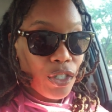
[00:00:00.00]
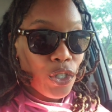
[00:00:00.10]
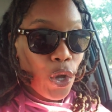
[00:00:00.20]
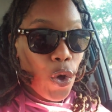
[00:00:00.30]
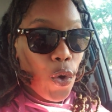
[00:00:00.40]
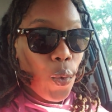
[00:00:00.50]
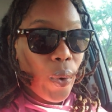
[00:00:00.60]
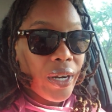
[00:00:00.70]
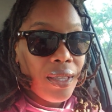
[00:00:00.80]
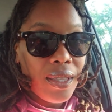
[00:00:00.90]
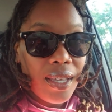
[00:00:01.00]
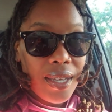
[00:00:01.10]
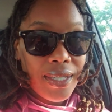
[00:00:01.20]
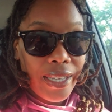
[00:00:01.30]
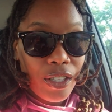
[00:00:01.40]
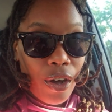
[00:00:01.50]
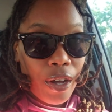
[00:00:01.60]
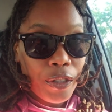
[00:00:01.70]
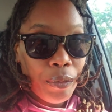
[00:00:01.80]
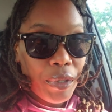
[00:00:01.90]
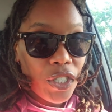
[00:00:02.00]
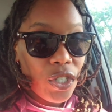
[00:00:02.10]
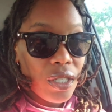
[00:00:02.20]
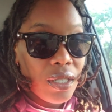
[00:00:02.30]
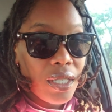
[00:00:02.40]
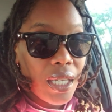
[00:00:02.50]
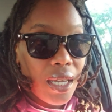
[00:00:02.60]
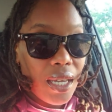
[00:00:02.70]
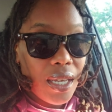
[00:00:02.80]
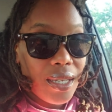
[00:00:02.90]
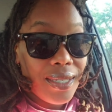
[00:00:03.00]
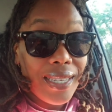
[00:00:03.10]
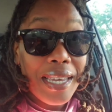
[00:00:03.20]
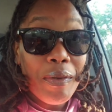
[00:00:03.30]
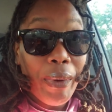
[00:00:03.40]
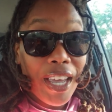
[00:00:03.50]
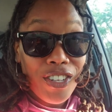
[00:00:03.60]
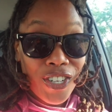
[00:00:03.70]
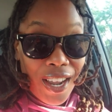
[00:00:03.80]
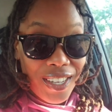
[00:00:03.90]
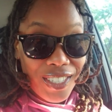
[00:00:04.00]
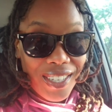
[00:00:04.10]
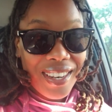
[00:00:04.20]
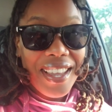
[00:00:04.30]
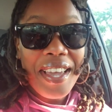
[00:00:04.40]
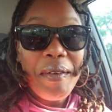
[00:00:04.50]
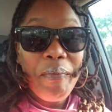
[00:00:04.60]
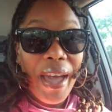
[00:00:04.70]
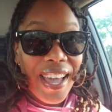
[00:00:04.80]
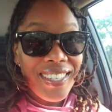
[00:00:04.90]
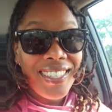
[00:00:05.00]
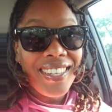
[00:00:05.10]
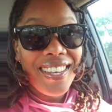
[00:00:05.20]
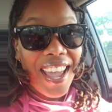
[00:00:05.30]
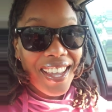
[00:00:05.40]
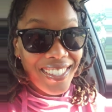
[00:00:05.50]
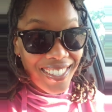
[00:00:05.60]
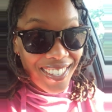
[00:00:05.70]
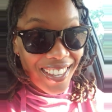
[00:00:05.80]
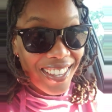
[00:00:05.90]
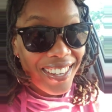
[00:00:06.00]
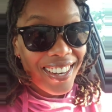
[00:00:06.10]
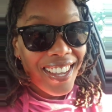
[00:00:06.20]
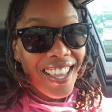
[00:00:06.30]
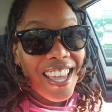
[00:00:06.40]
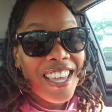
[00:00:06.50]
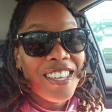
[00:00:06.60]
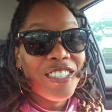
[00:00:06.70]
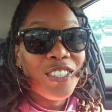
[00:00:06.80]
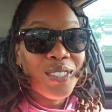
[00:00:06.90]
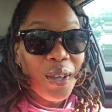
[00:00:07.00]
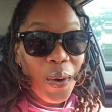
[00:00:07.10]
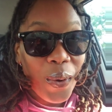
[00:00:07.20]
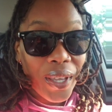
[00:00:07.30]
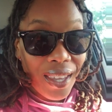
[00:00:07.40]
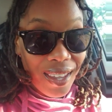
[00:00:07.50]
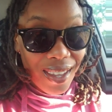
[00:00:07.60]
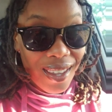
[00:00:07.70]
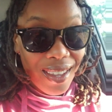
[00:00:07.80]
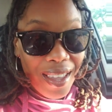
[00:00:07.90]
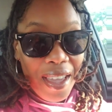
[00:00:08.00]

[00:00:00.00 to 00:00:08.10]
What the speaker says: So one of the things that the author mentions is imagination. Imagination is so key,